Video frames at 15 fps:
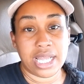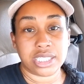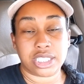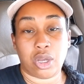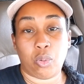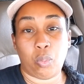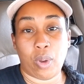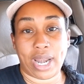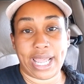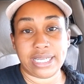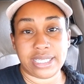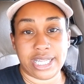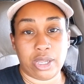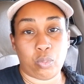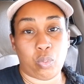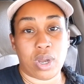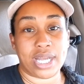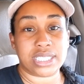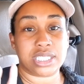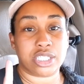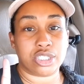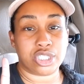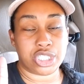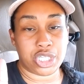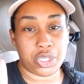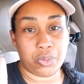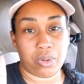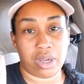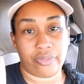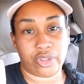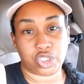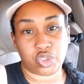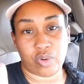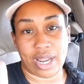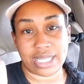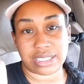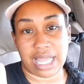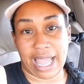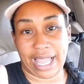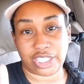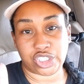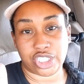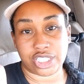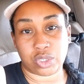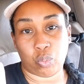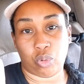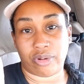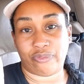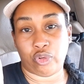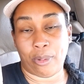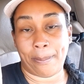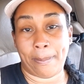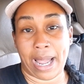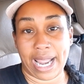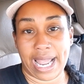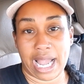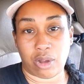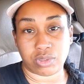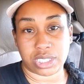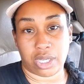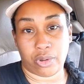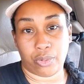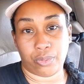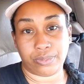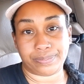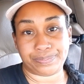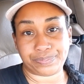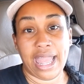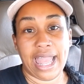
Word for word: So what I did was two of the transactions were for my household.